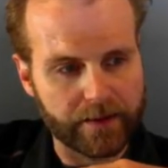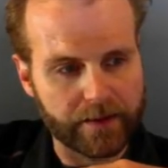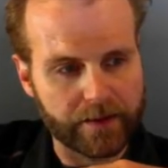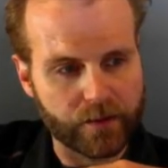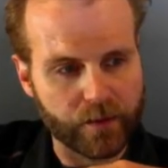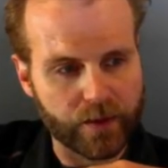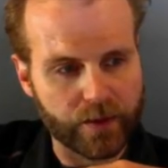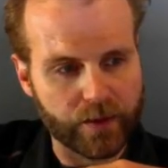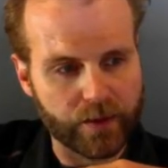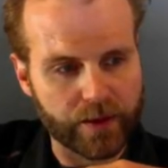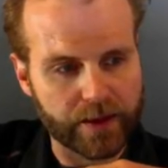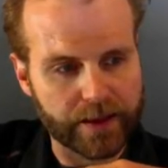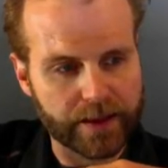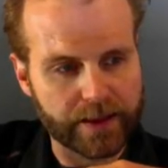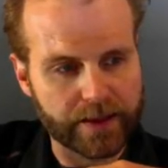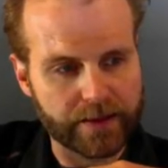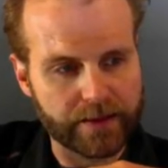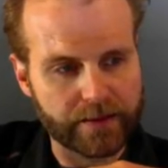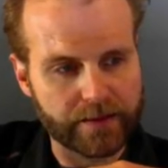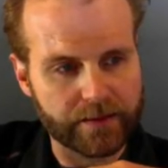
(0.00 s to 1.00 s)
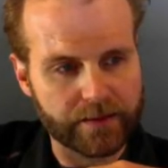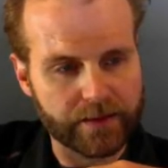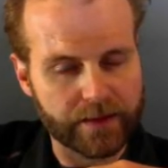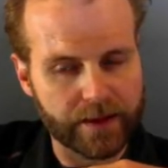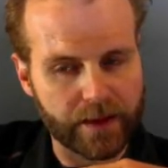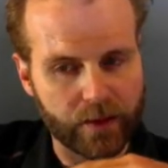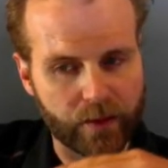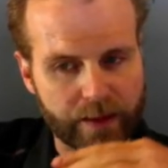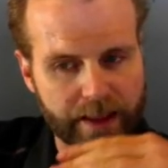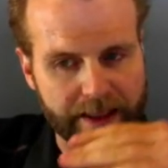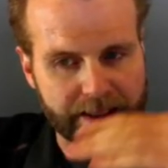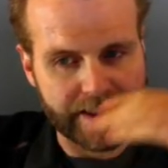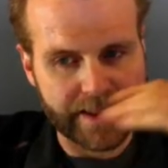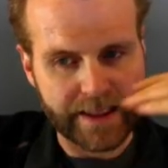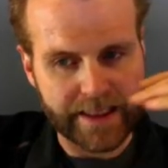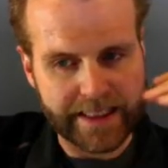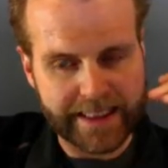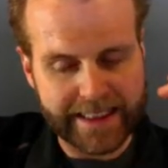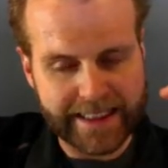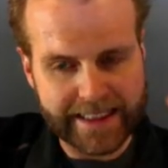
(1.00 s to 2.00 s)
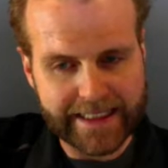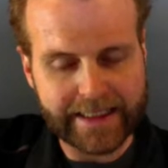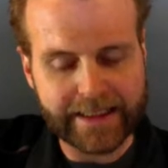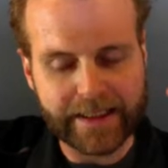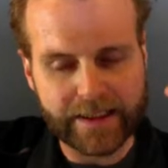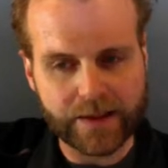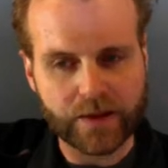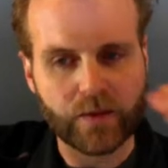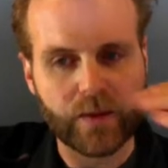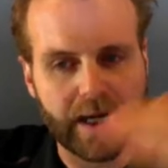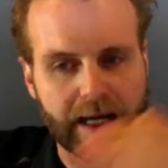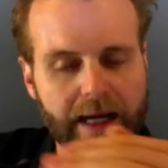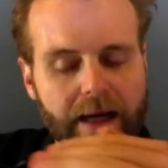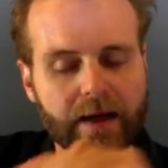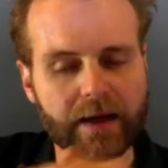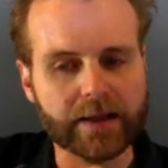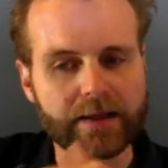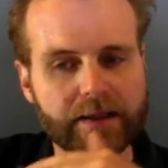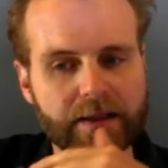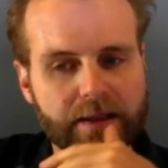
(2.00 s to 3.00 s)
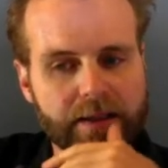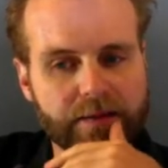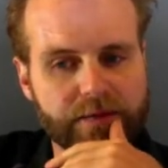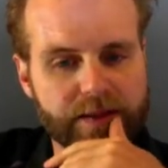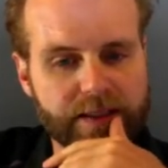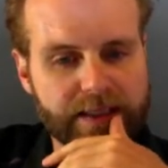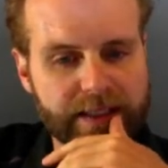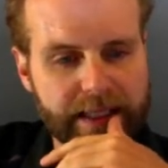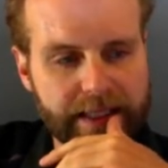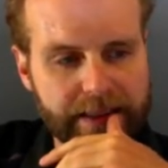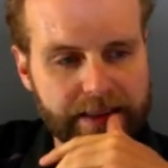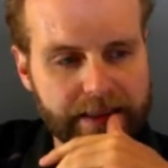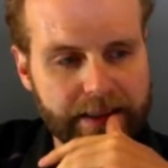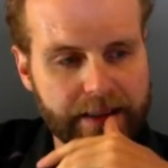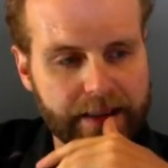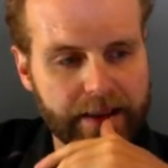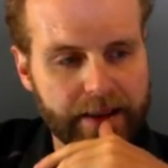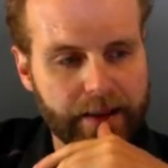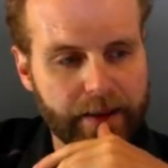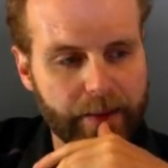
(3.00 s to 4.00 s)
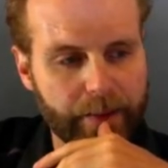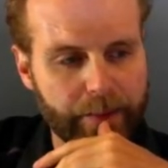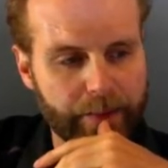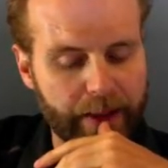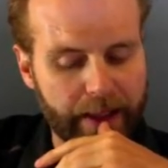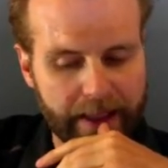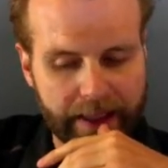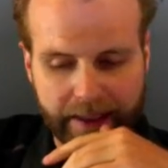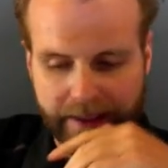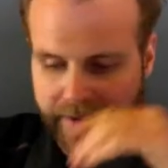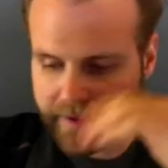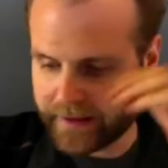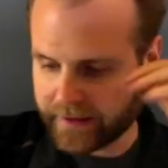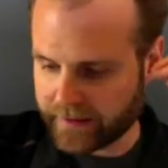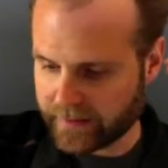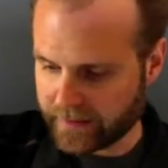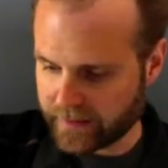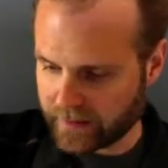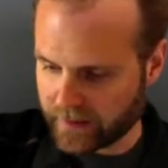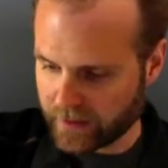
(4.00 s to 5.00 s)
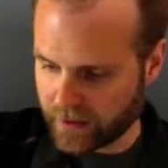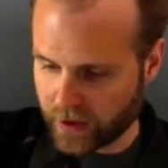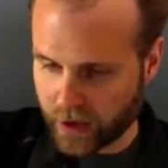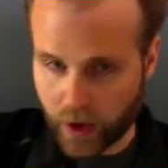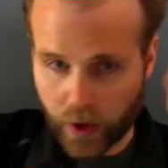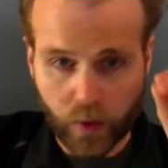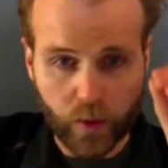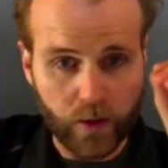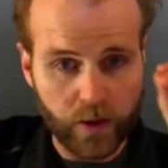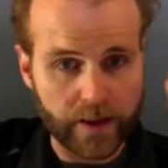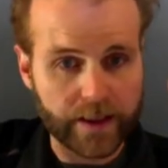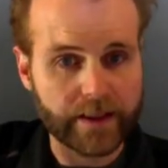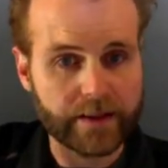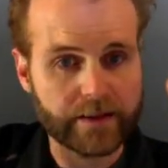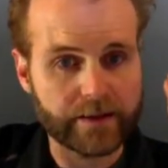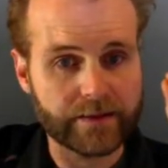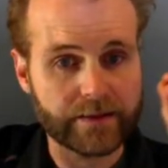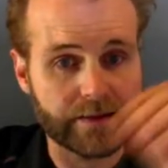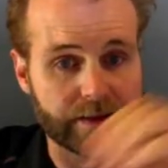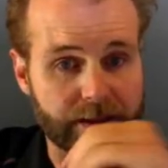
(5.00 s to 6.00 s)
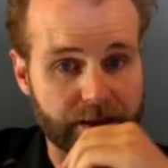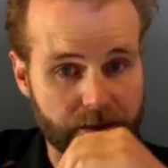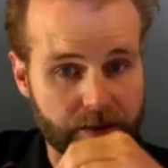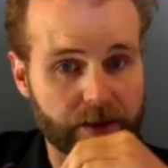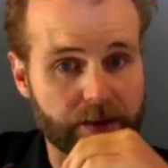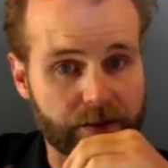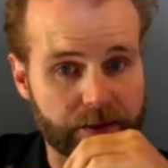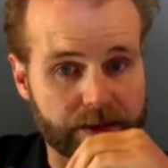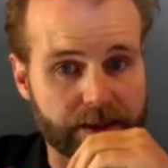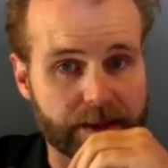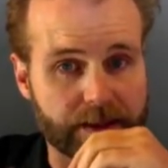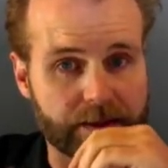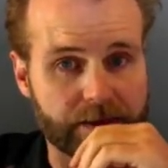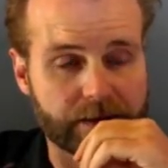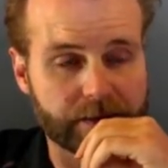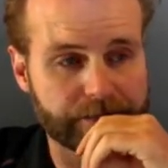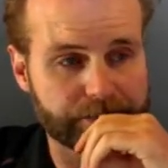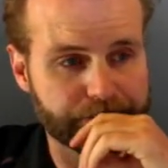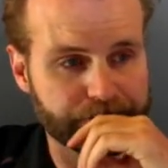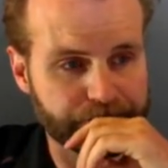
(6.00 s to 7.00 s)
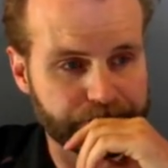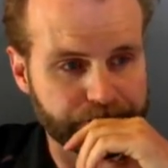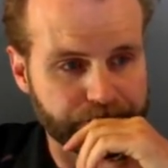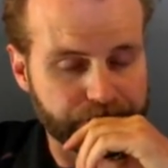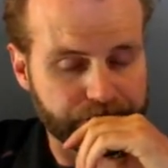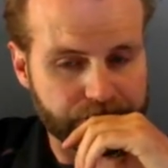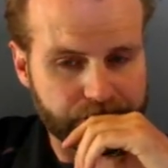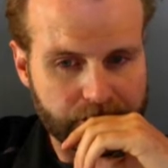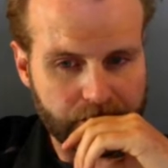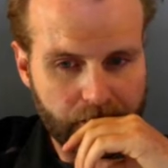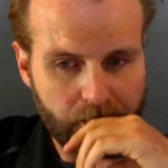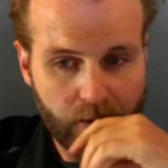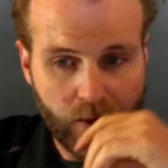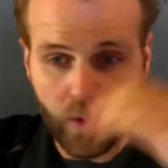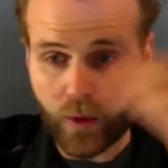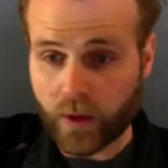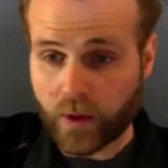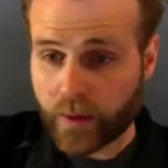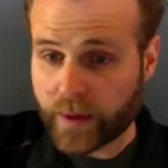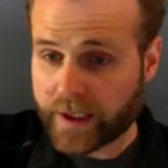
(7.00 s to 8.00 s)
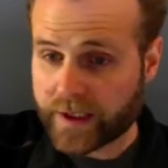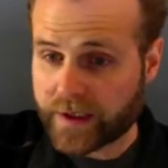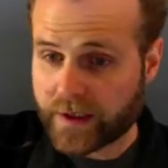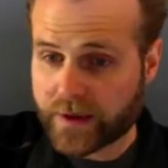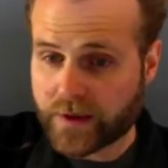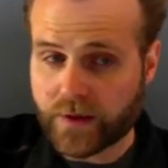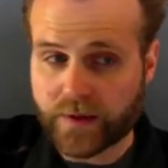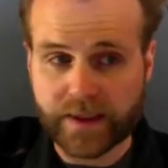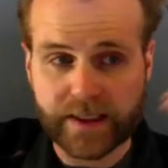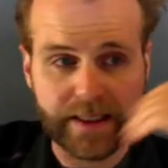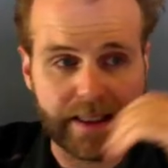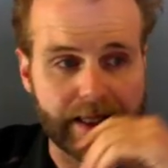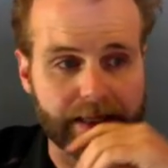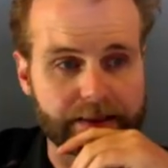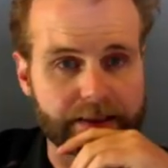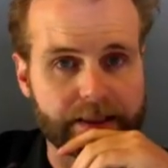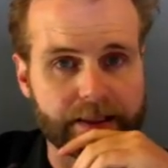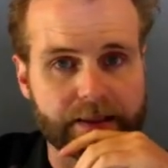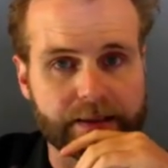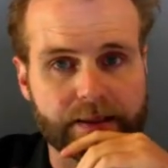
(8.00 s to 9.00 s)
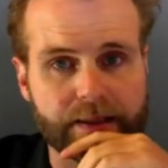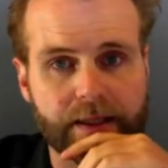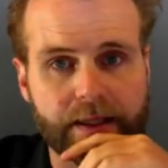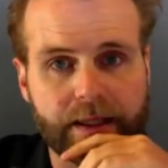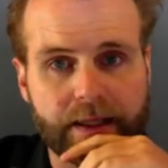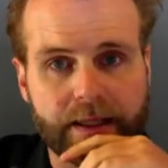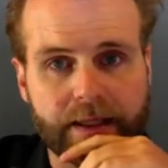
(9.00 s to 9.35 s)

We really, we can get it into a higher conductive state by lowering the series resistor, or we could just use it as is.